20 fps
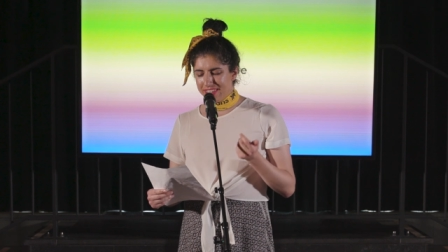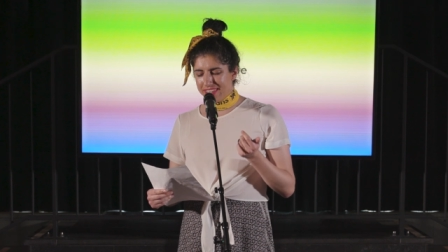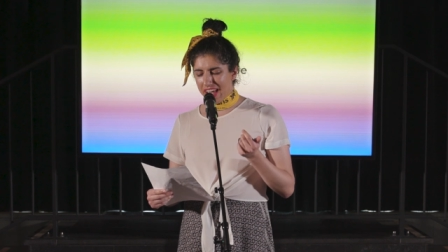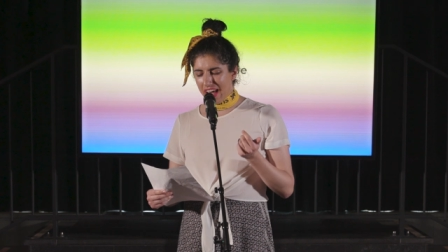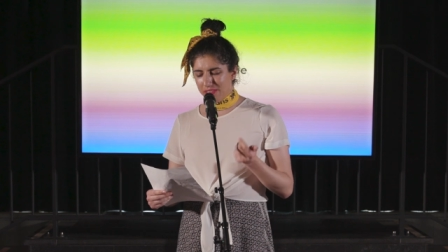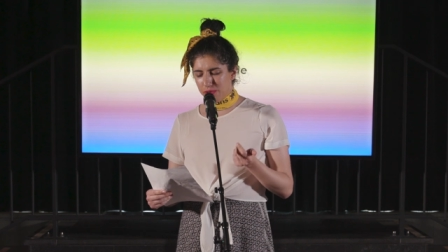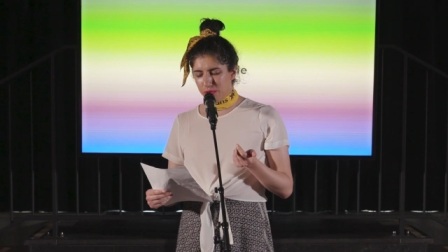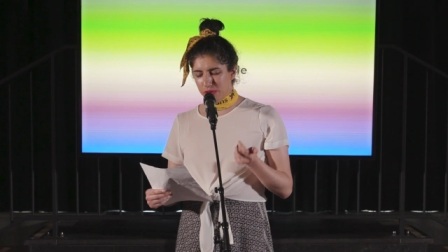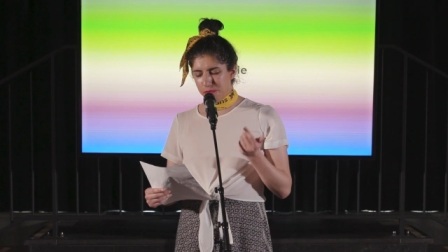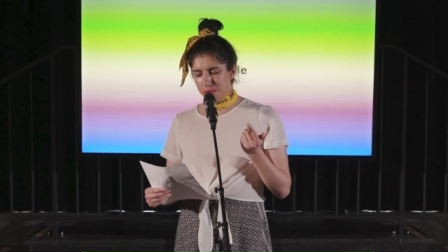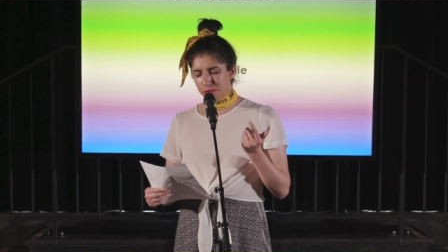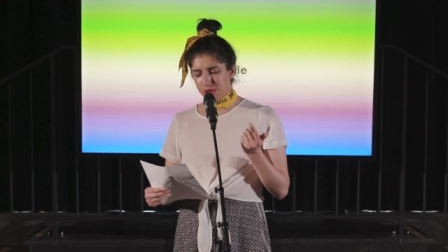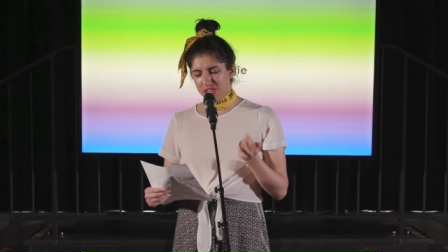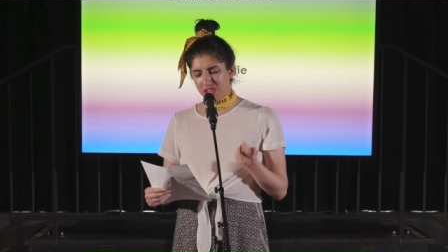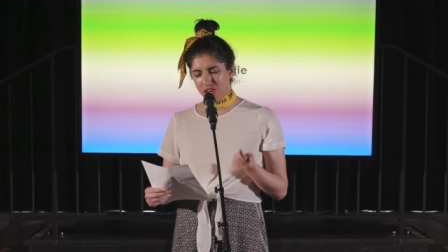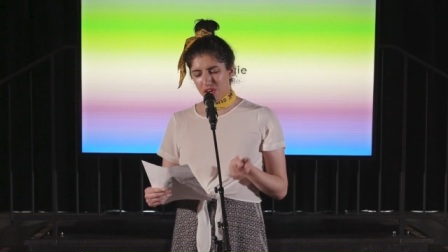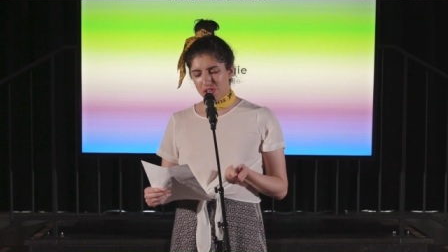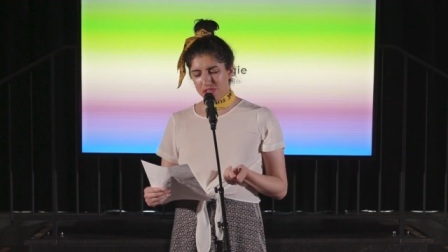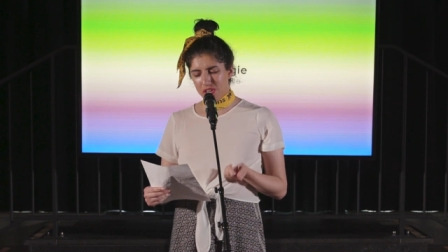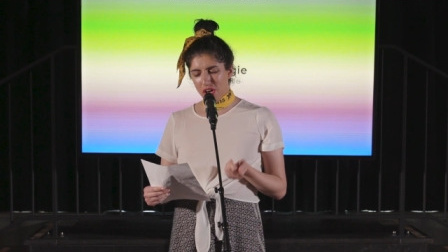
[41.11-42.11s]
that we
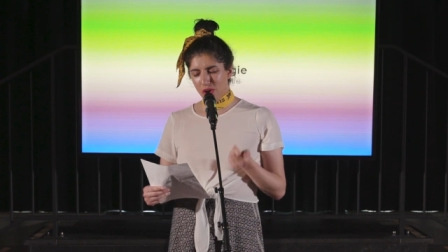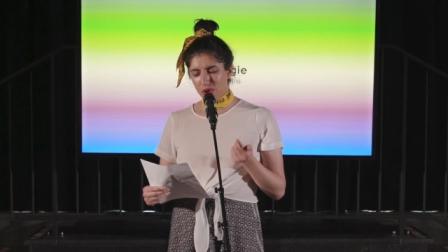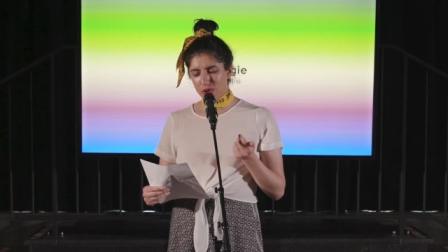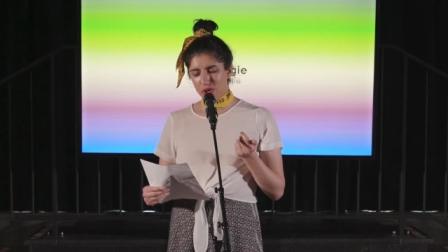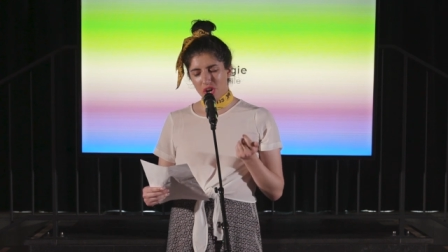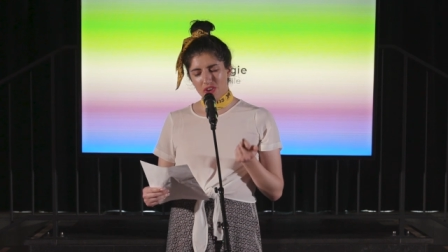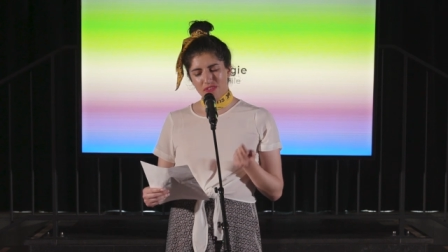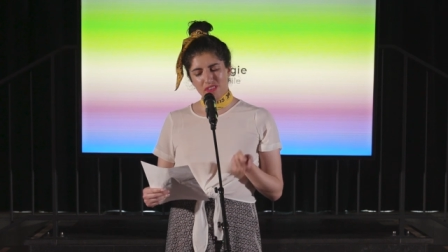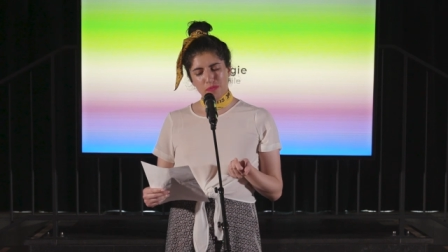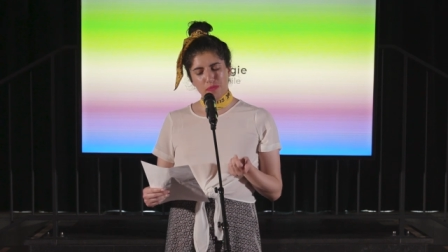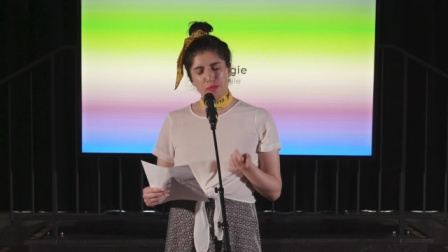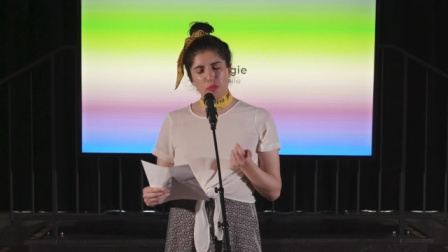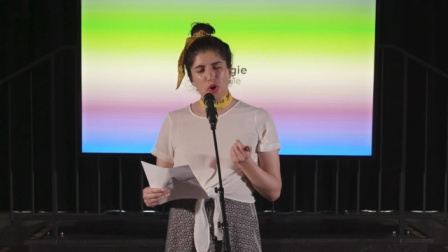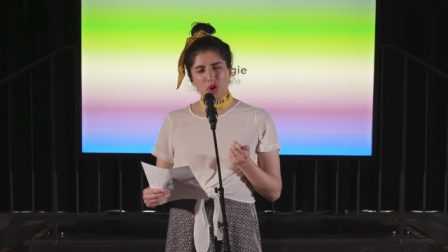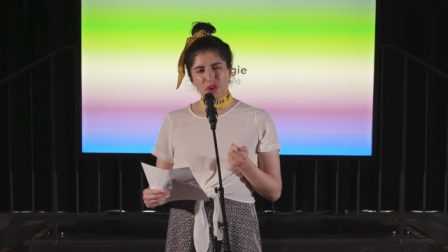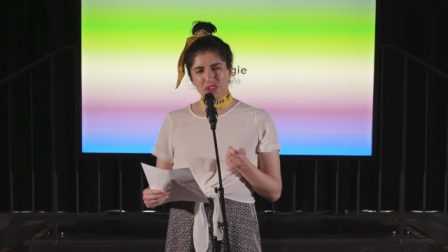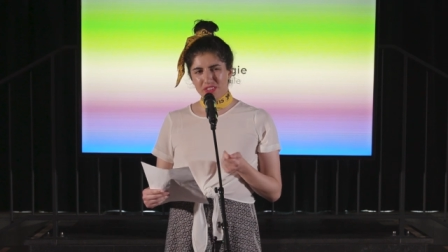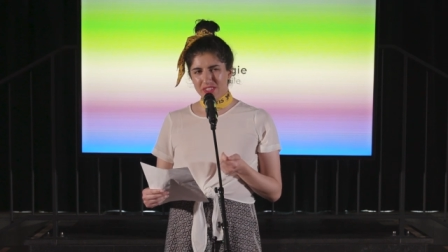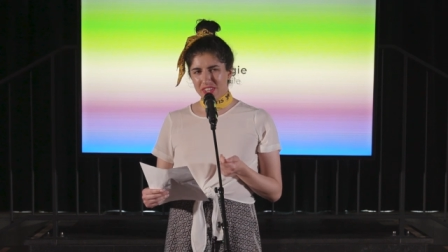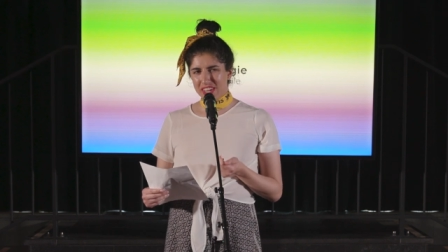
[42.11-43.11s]
forgot our common
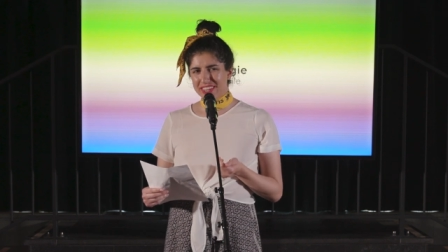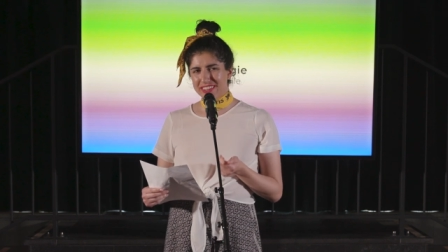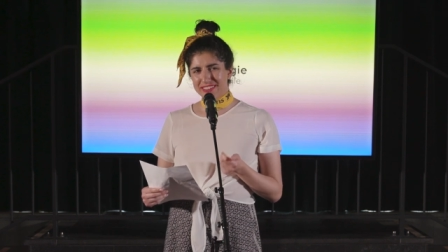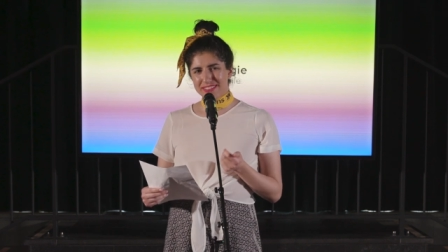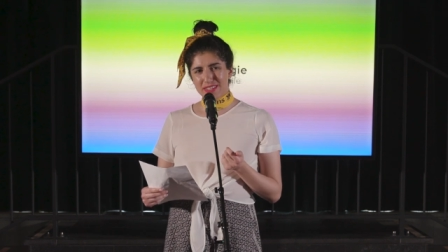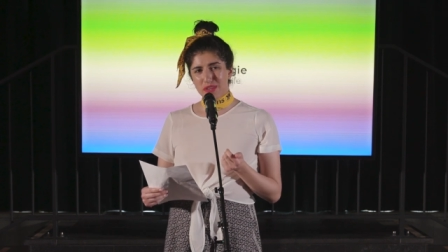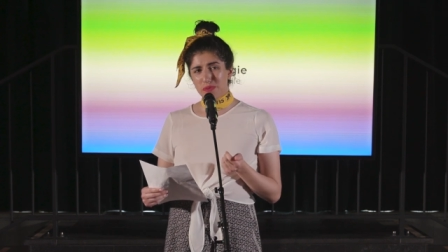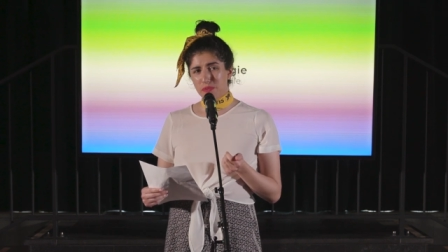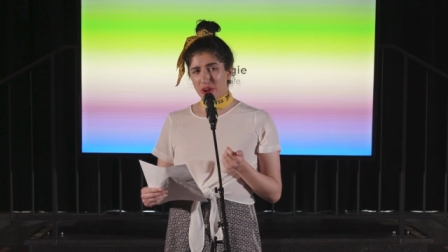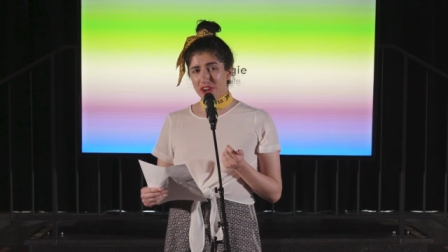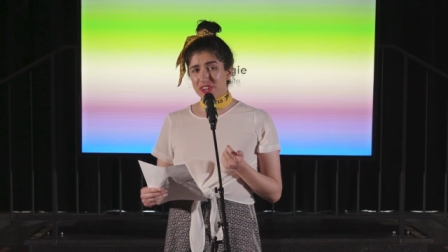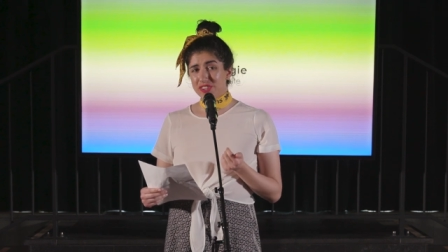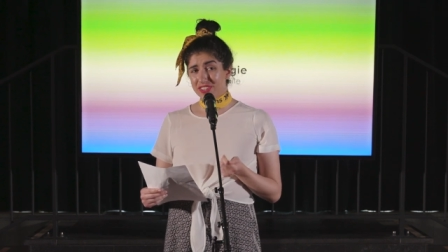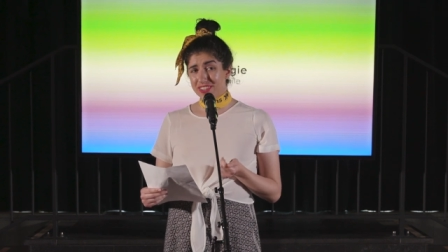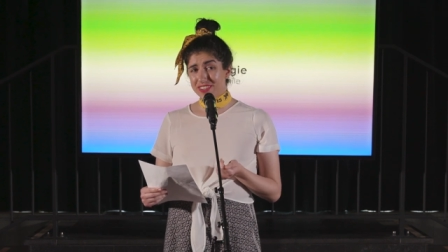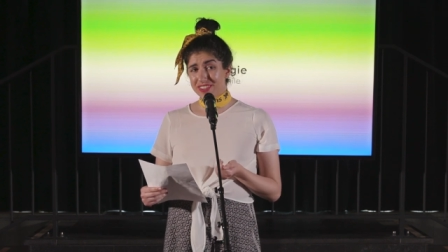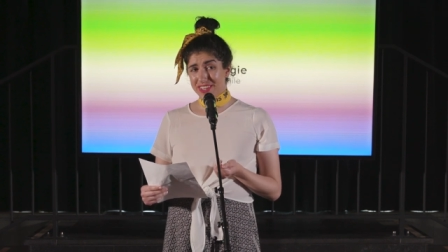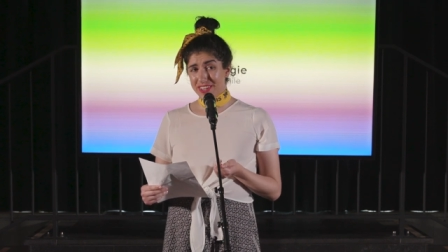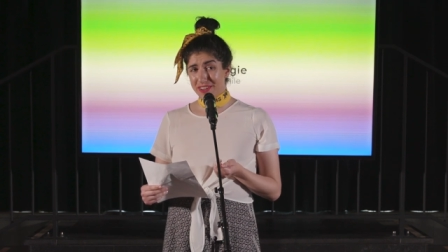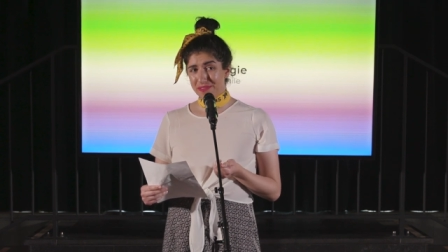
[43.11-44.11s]
point is
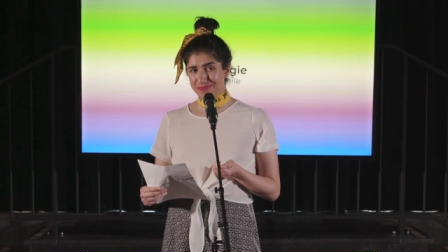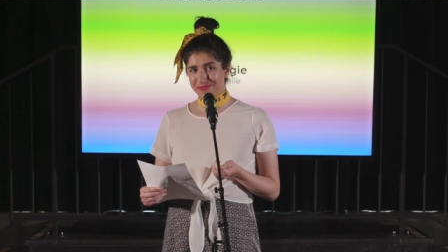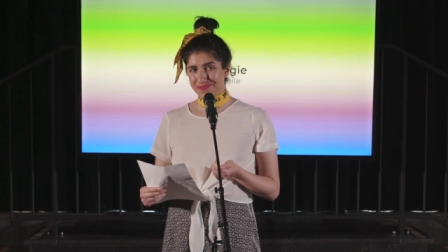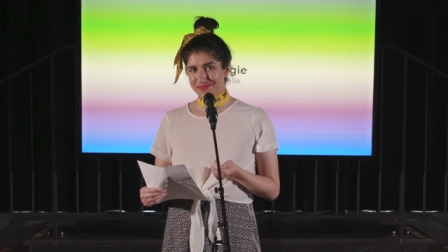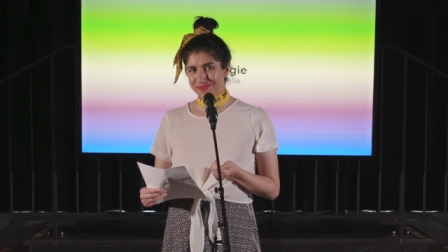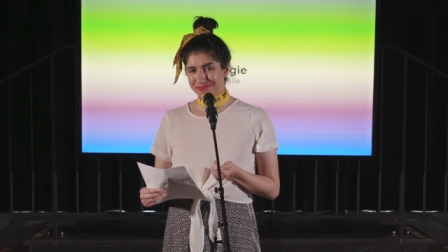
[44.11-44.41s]
diversity.